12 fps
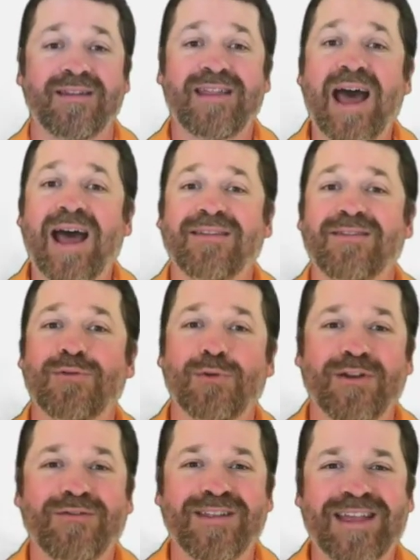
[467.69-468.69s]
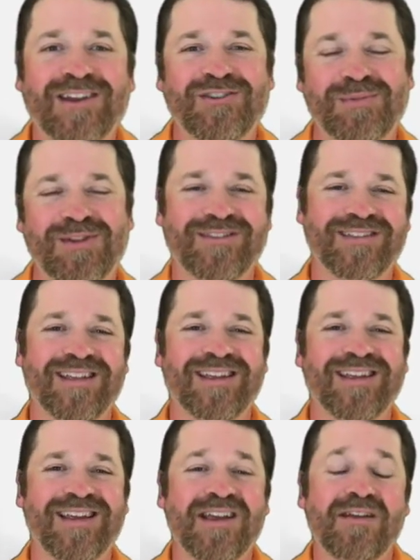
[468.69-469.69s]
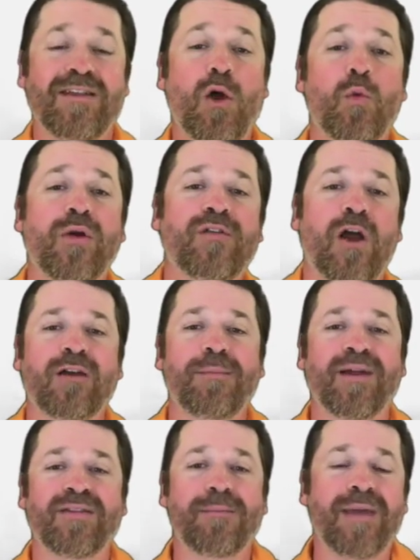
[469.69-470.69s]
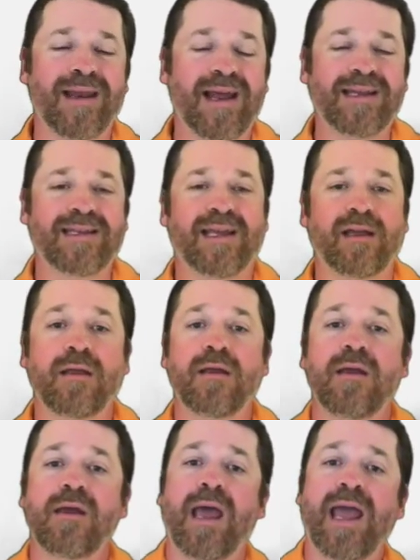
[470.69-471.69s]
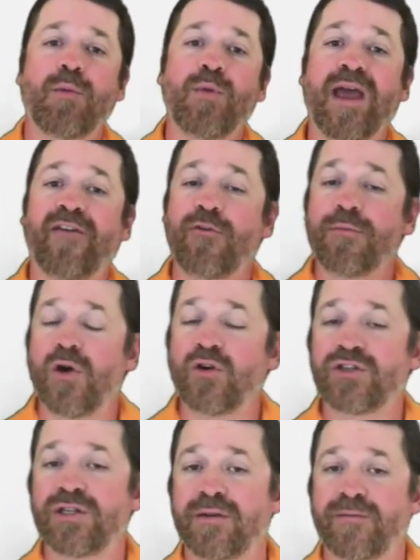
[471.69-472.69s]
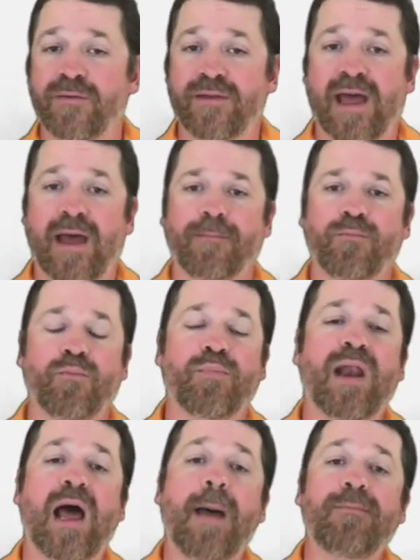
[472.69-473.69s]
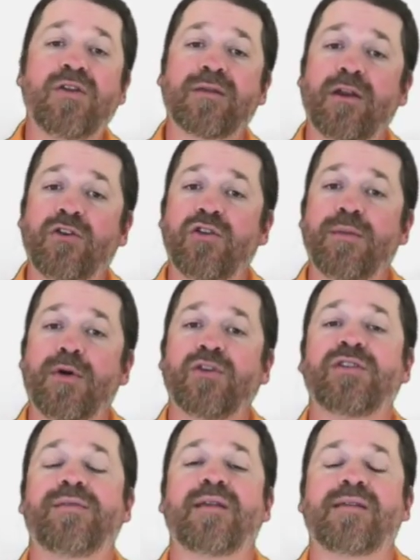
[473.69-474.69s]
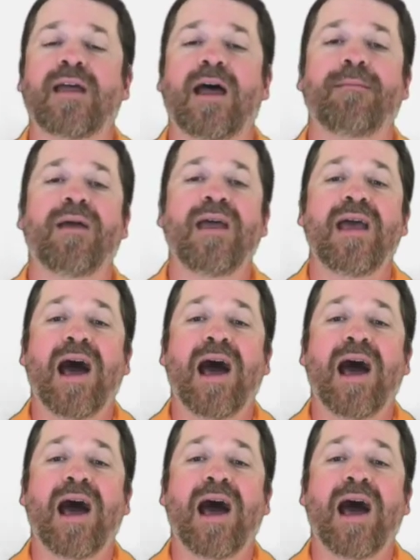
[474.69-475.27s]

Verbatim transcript: That's one of his attributes. So we've talked about the main idea, and we have a motion for that. But I'm just going to do the motion this time.